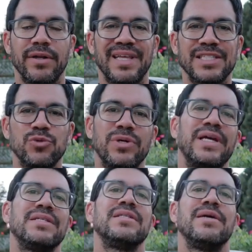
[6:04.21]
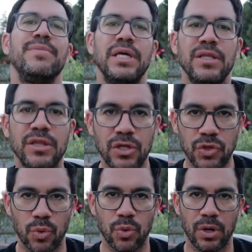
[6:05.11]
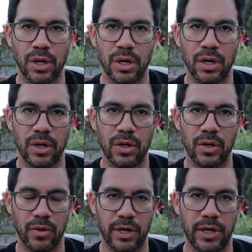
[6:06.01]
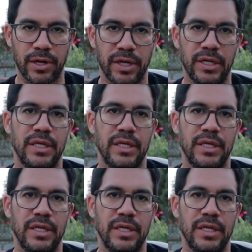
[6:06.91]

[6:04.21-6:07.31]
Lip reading: That's what gets them in the door, okay?